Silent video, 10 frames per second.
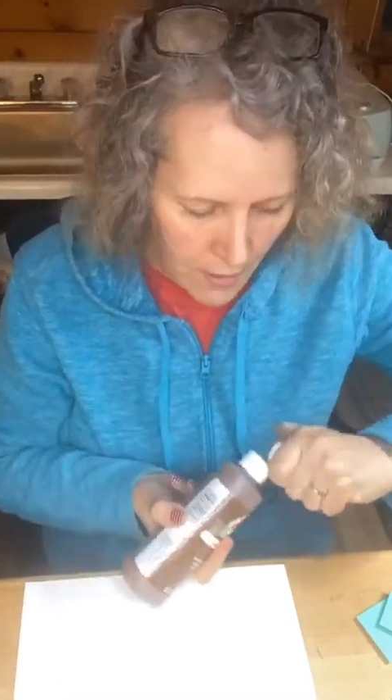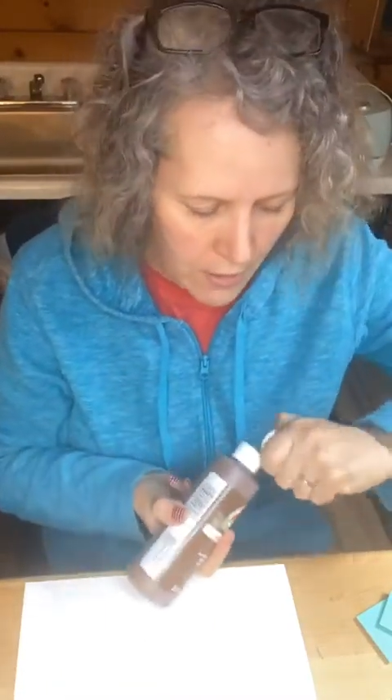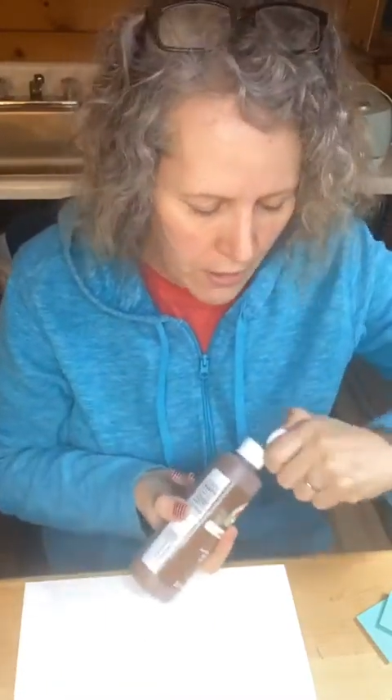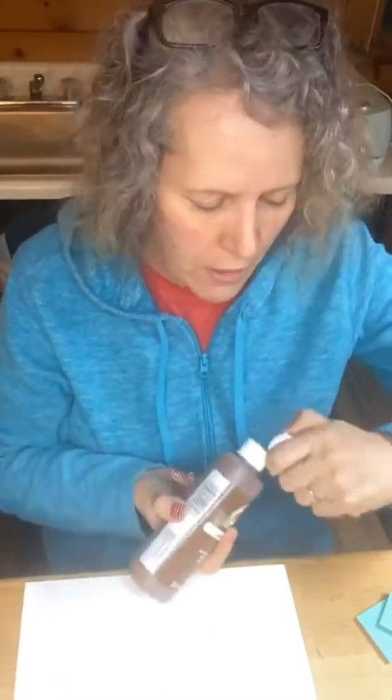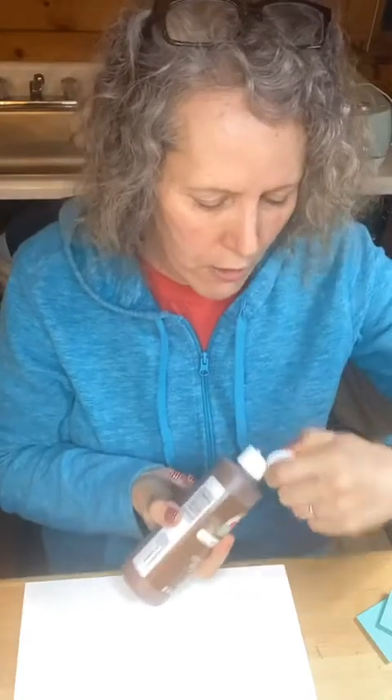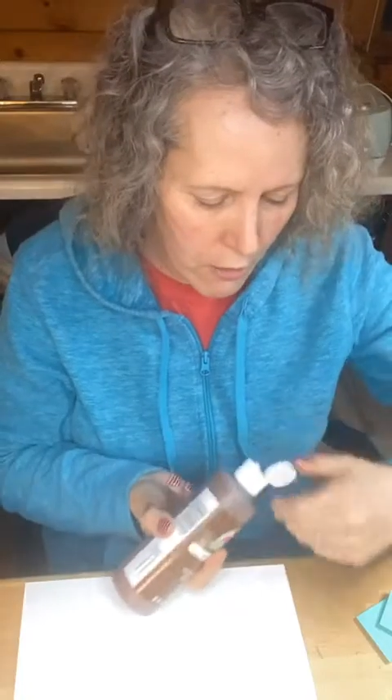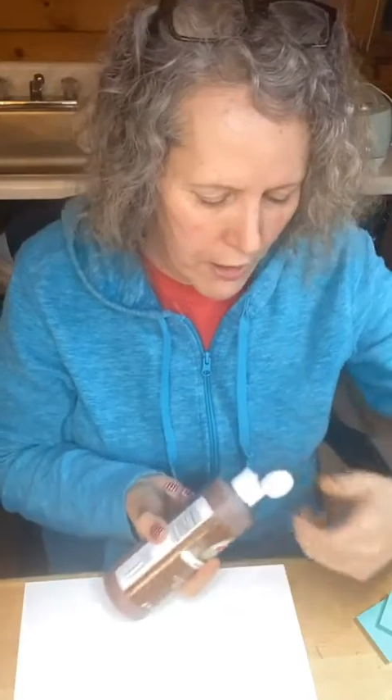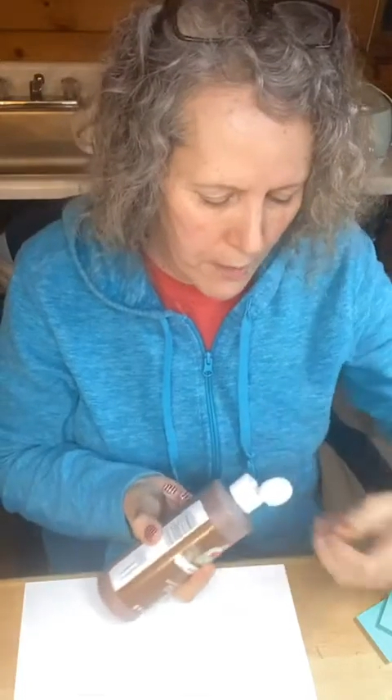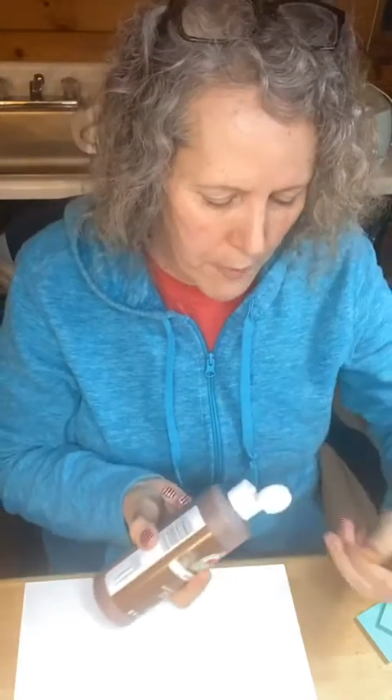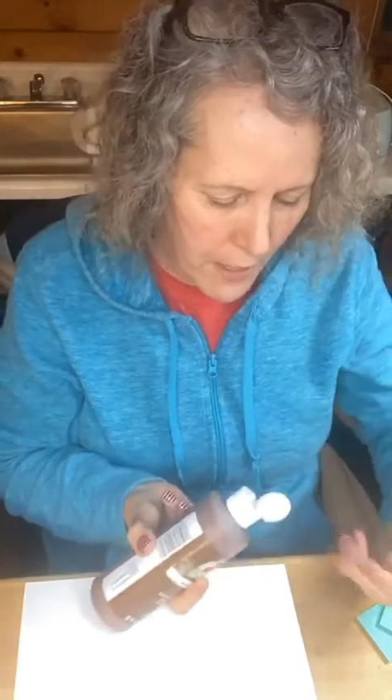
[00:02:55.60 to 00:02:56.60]
A little
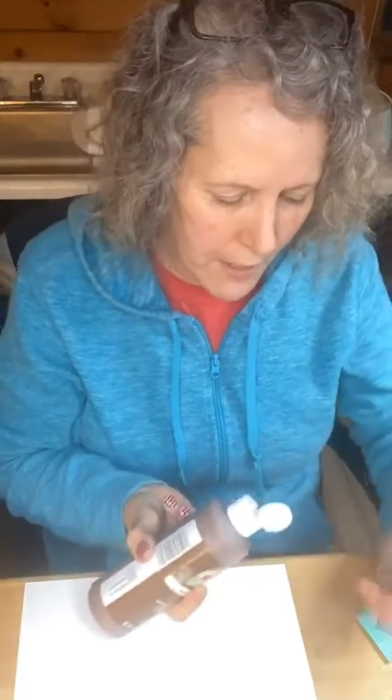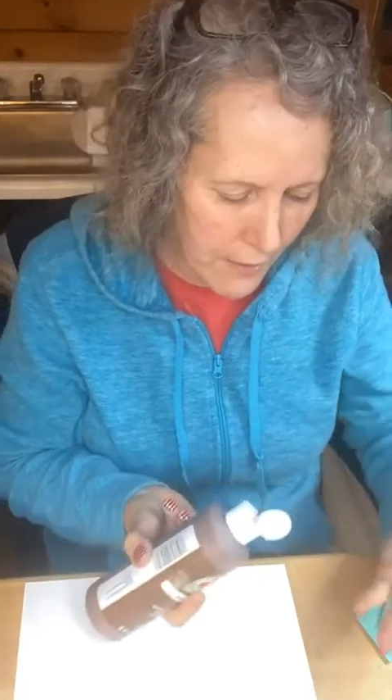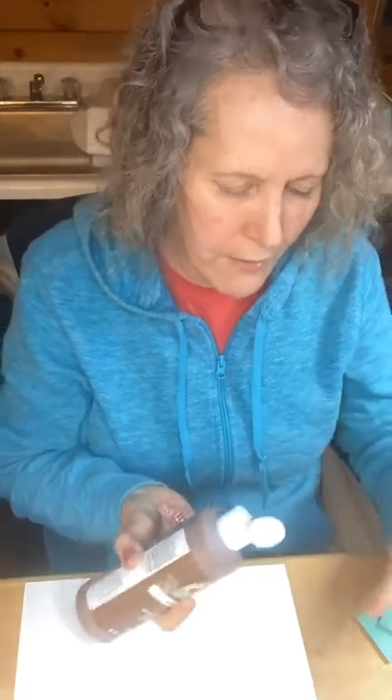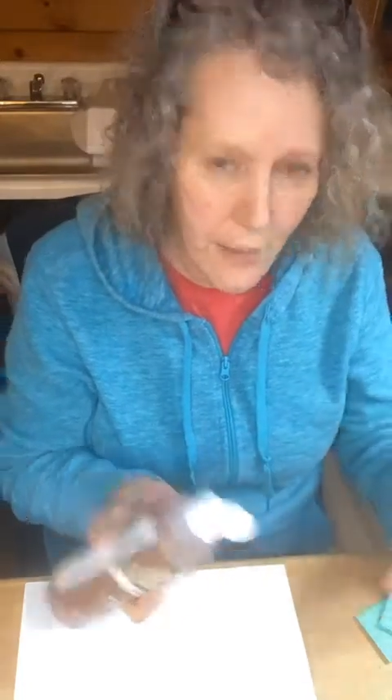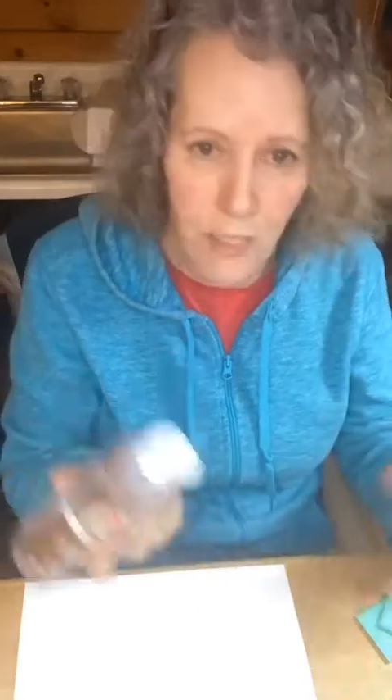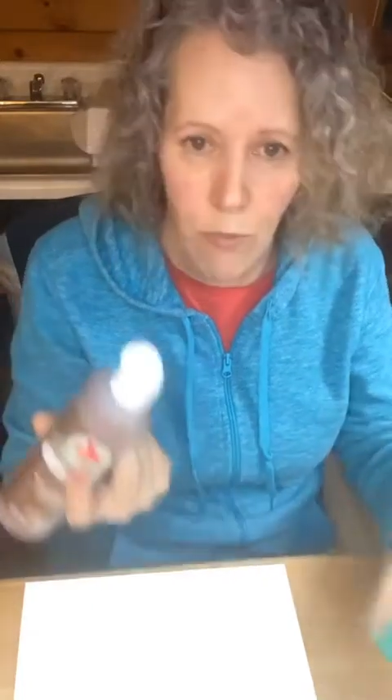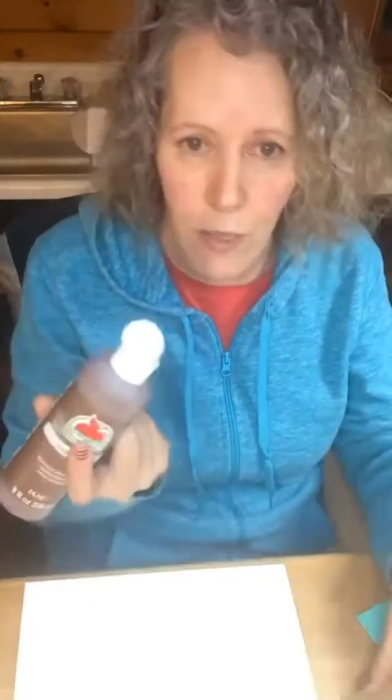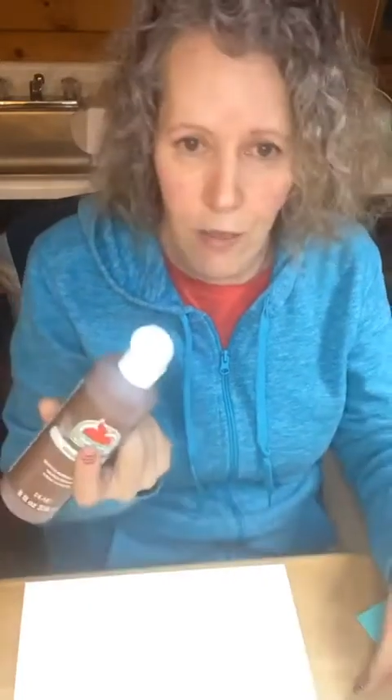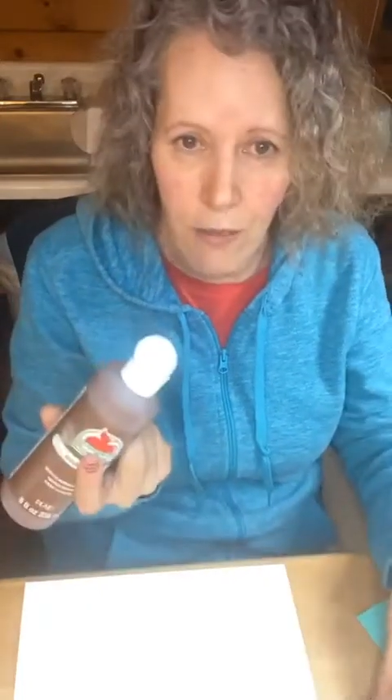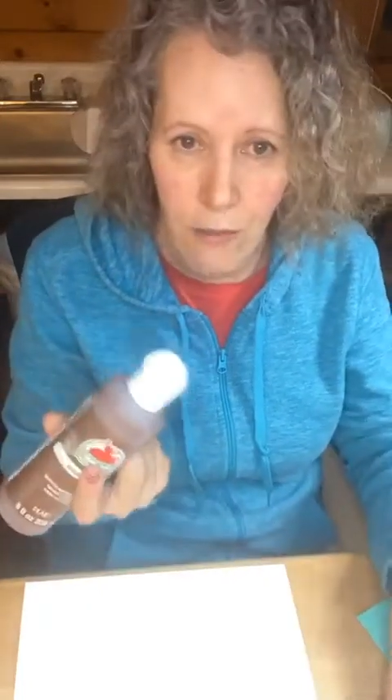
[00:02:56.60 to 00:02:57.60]
acrylic paint. This
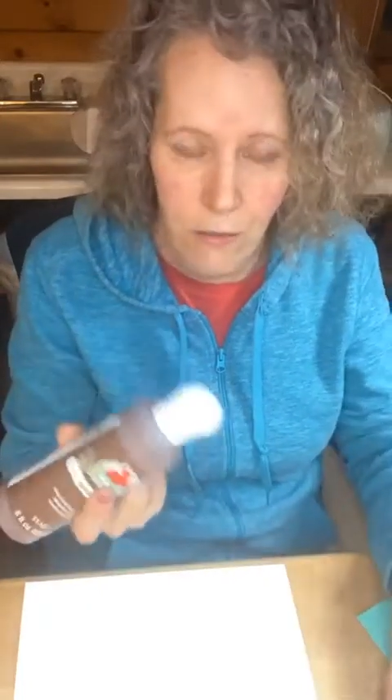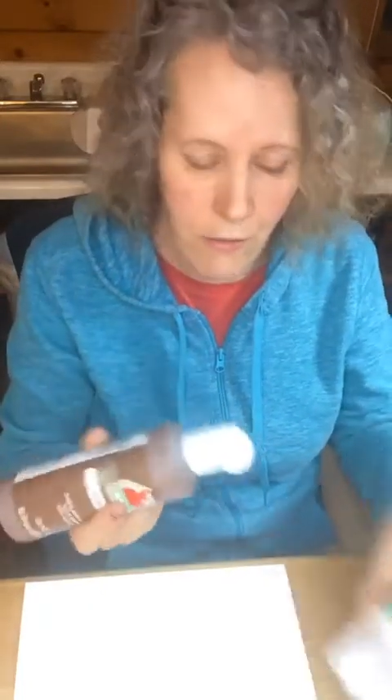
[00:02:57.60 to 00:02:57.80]
will